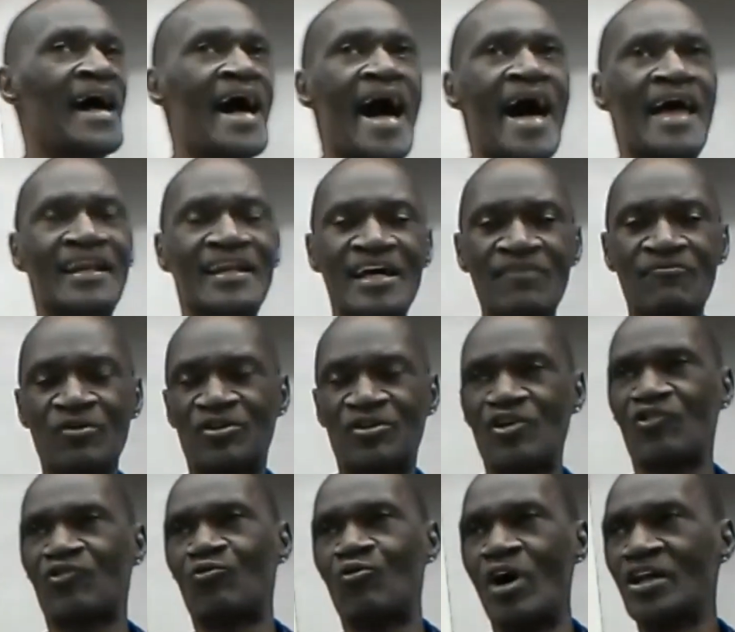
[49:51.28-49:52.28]
I live with
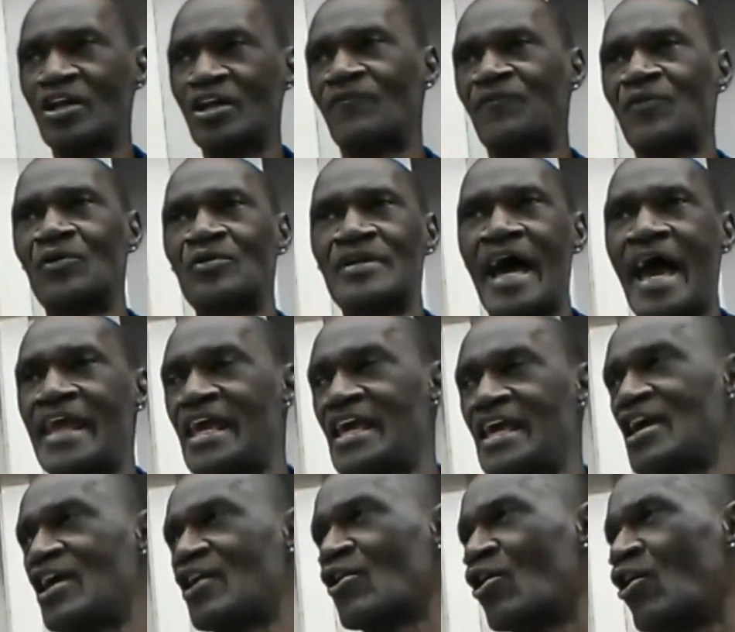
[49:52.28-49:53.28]
this wonderful 90
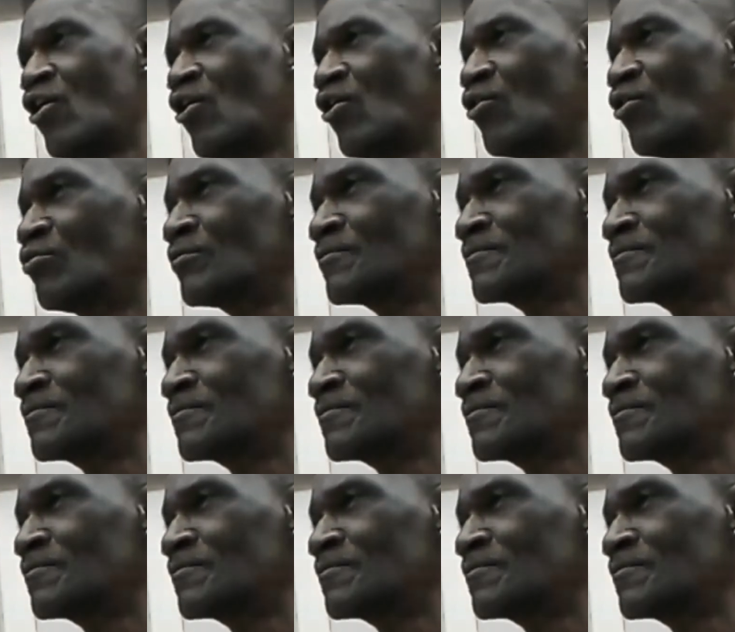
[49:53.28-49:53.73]
year old